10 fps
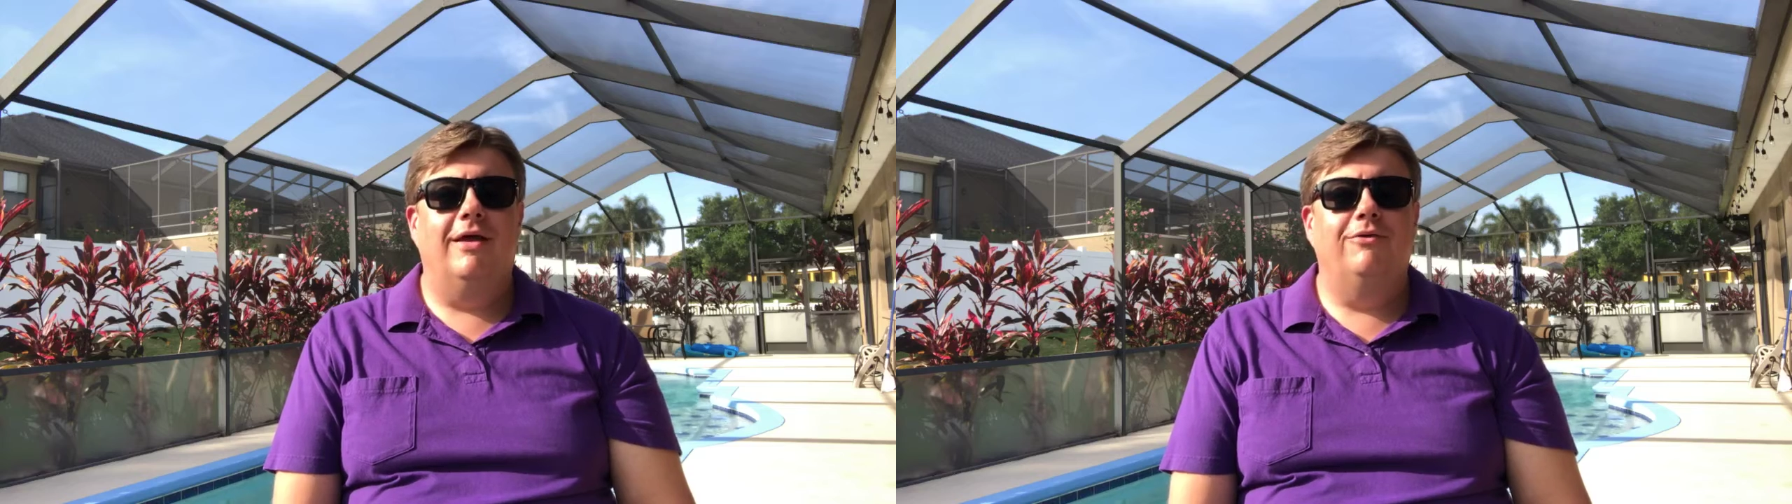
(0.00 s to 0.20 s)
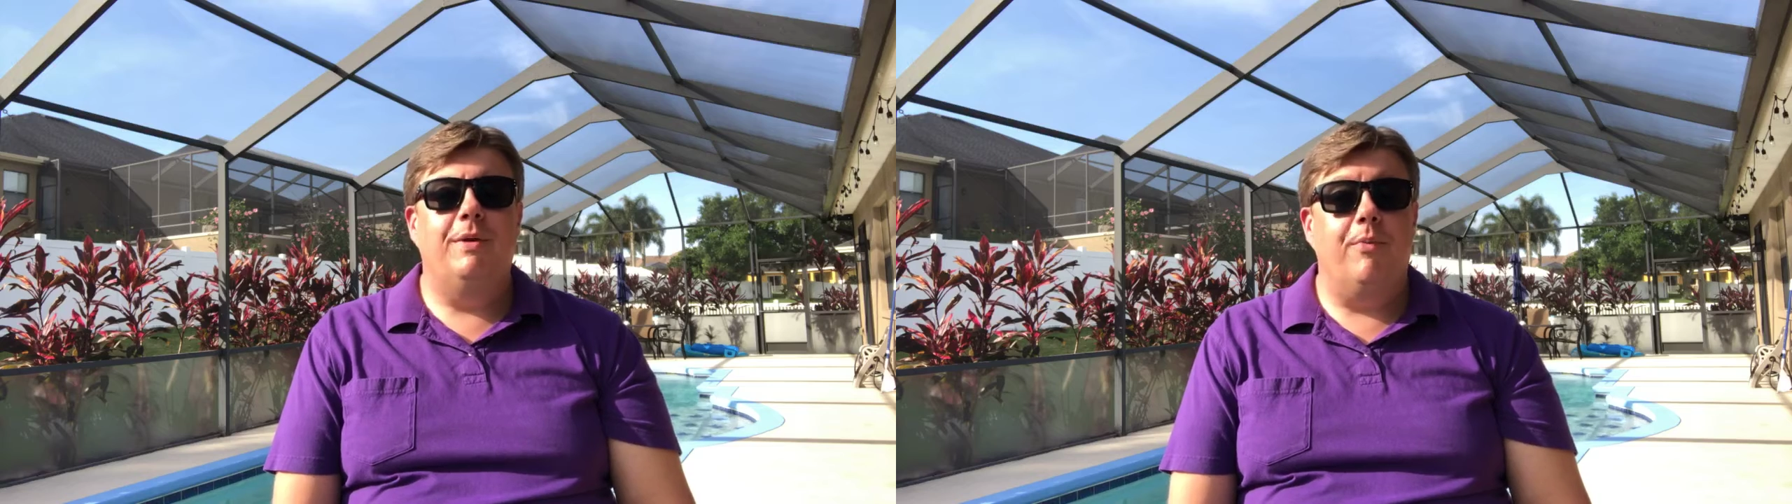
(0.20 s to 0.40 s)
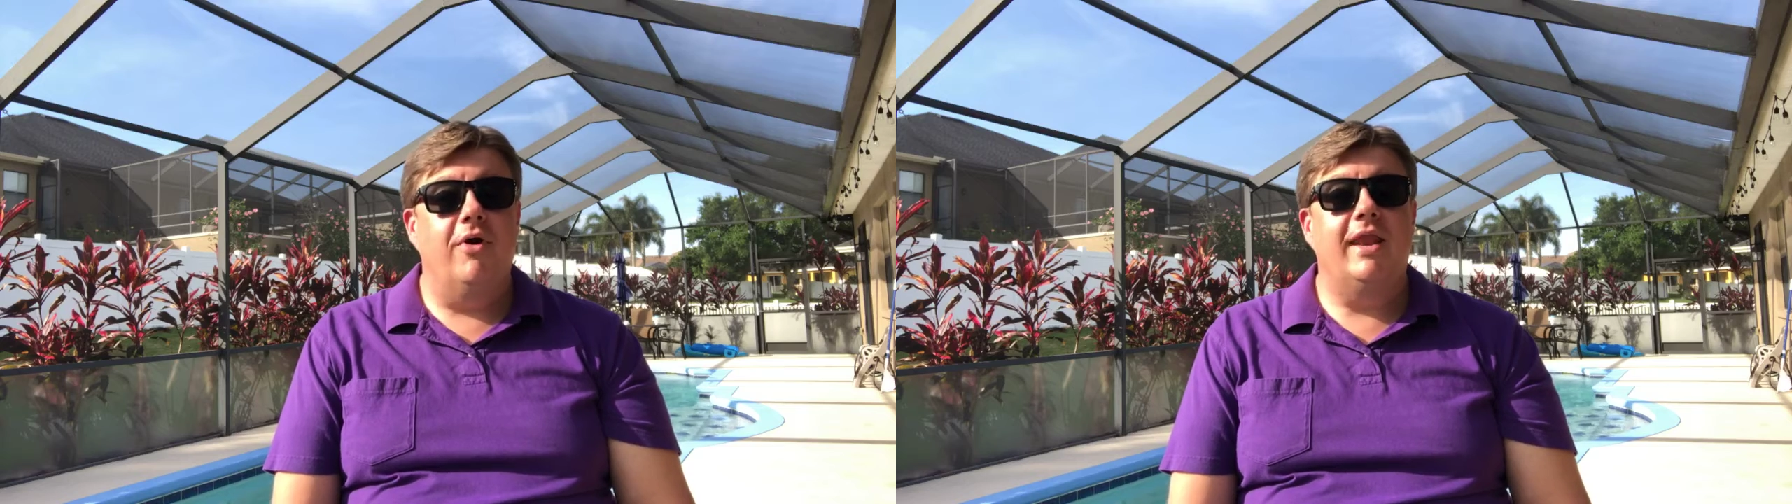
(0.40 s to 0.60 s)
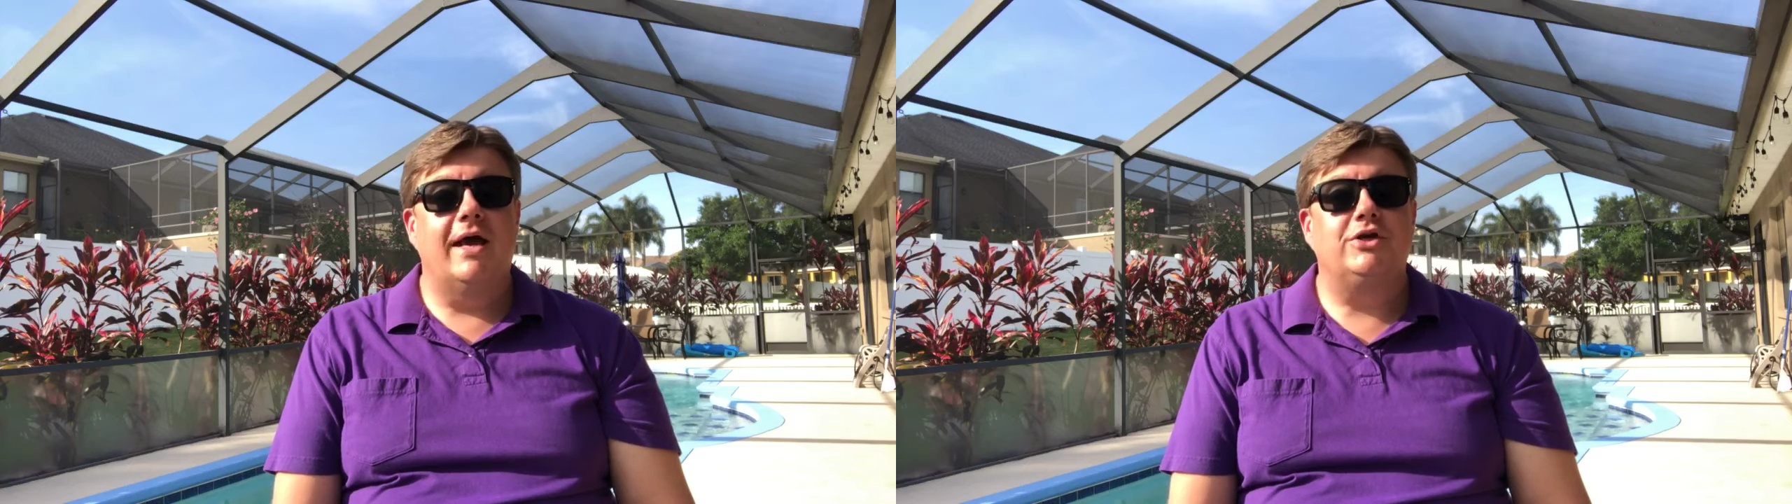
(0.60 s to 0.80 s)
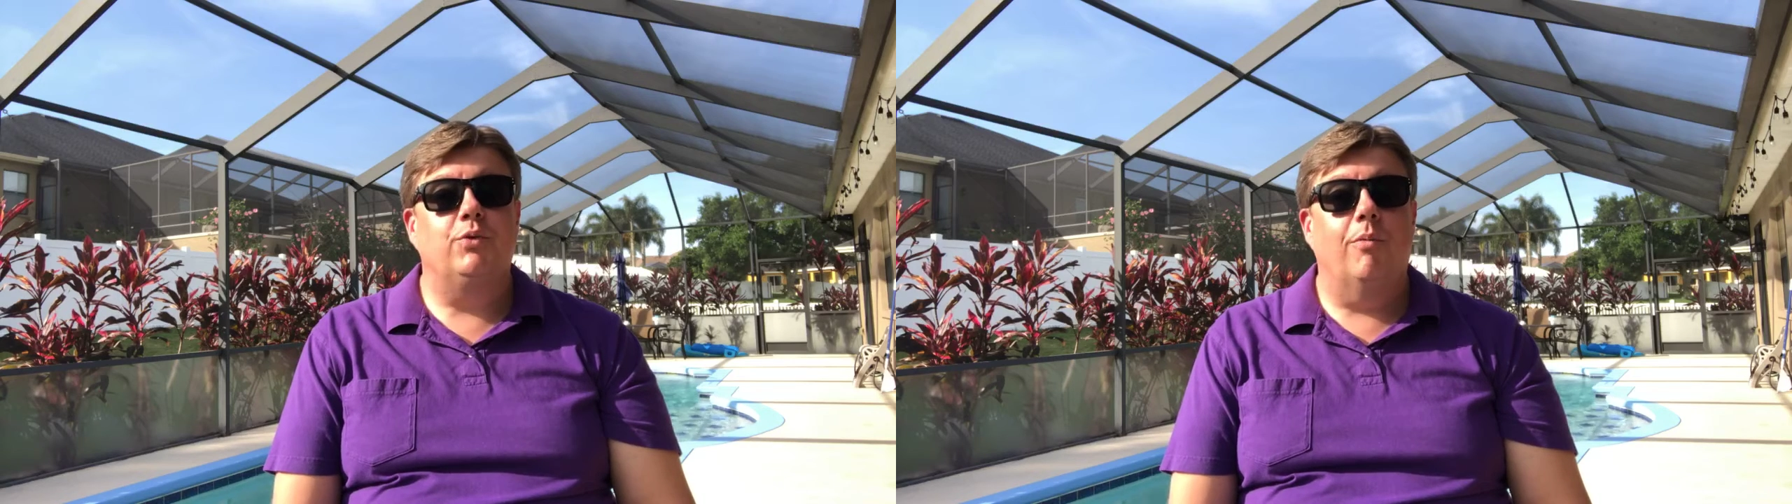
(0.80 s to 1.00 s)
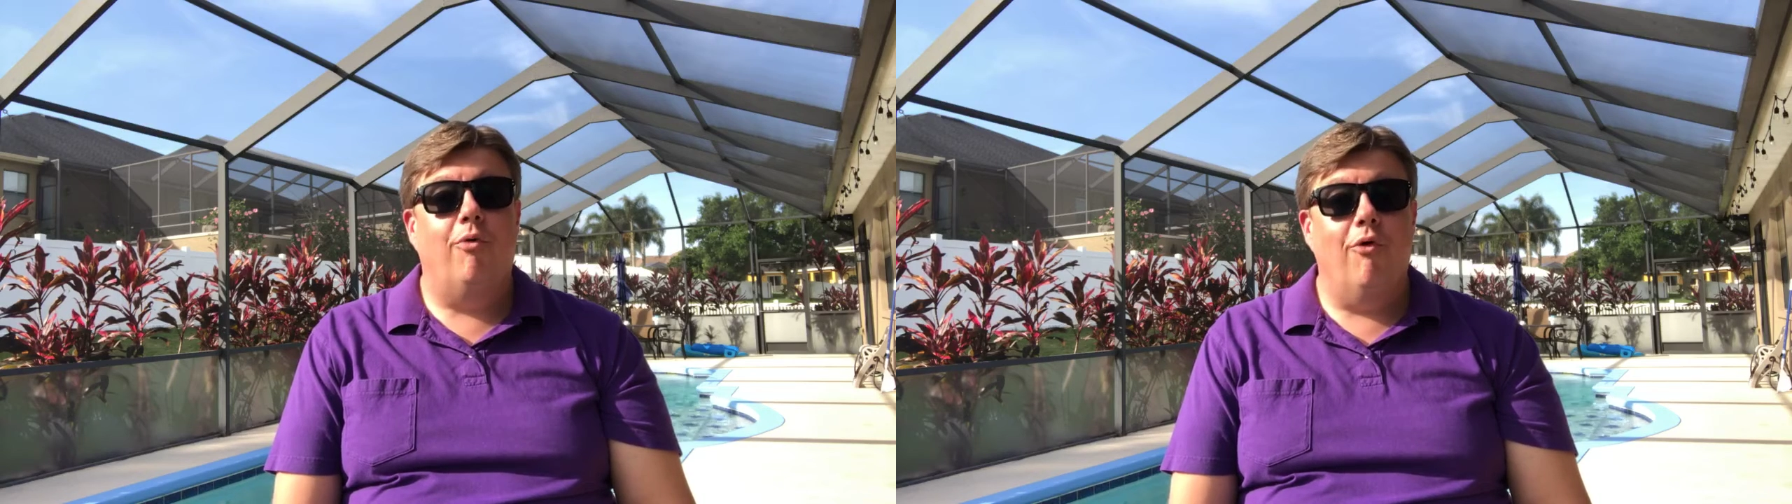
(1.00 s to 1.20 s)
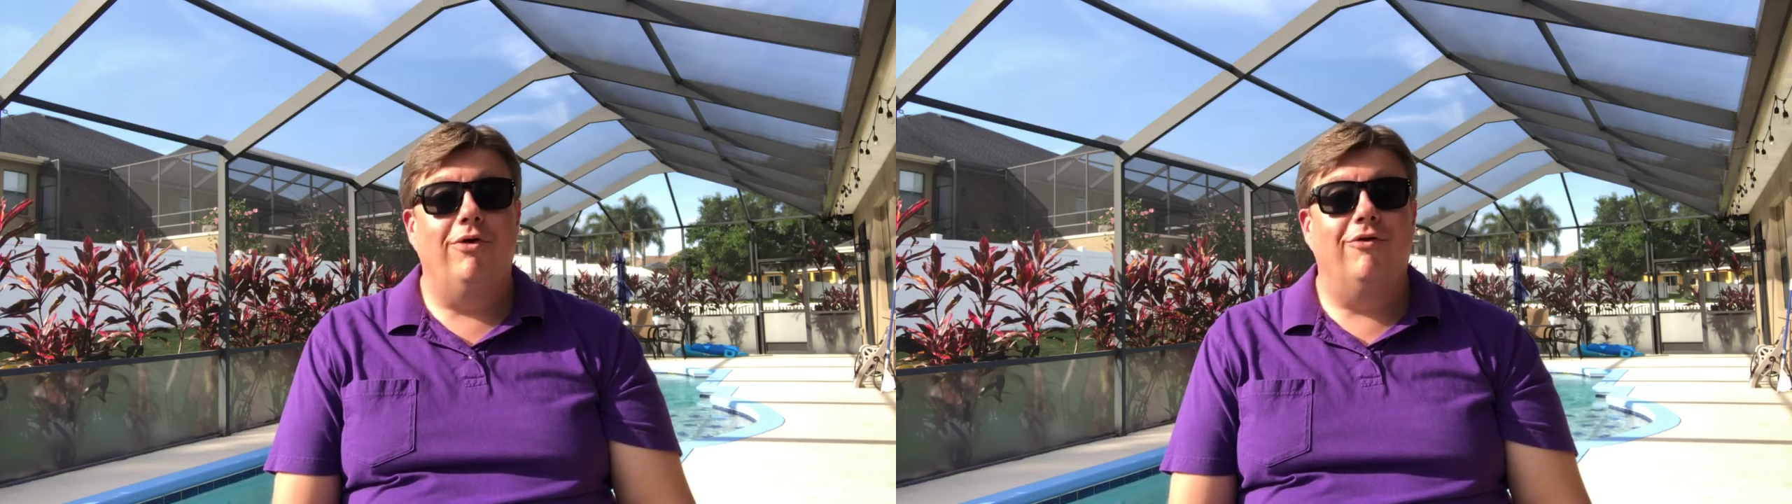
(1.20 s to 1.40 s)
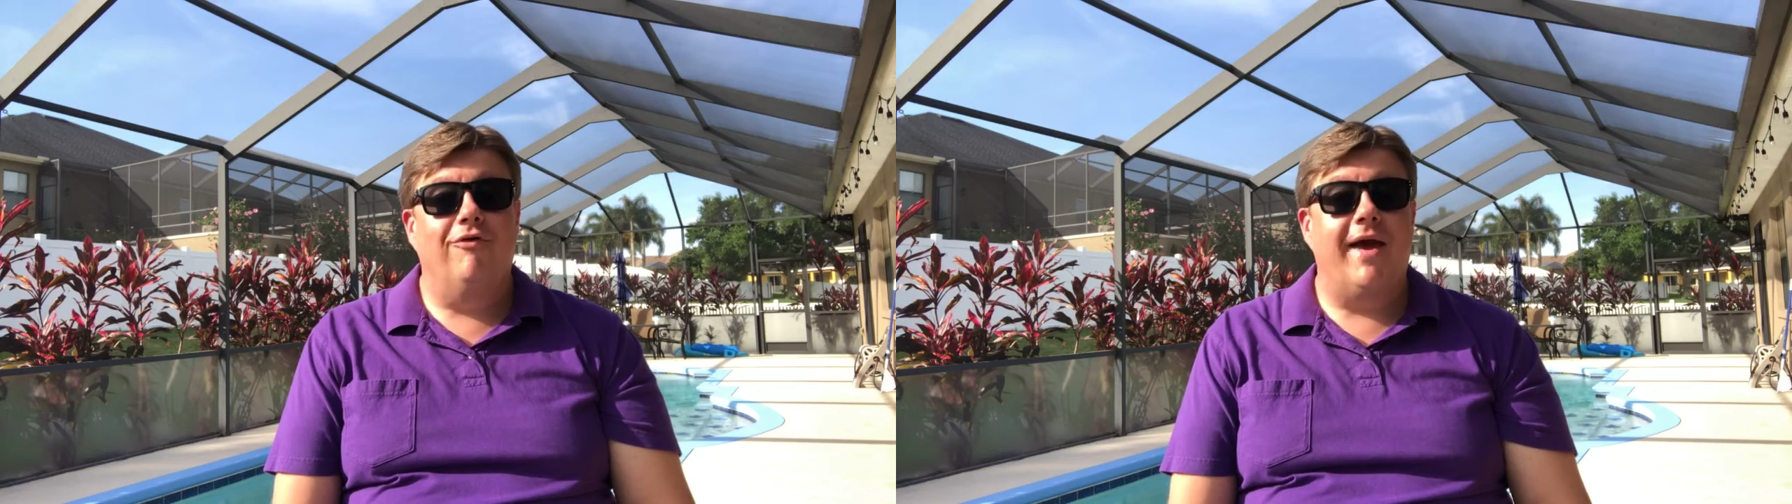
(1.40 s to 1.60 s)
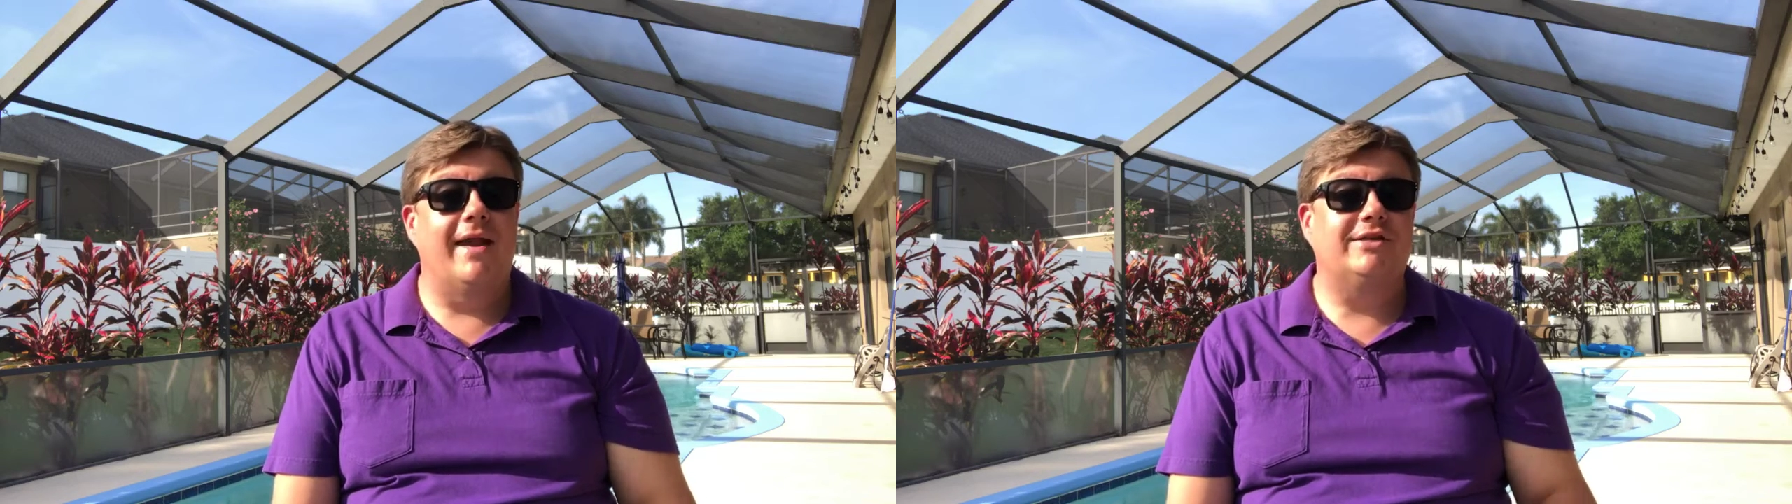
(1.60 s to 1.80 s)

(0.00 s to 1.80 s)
because people can actually report you for kind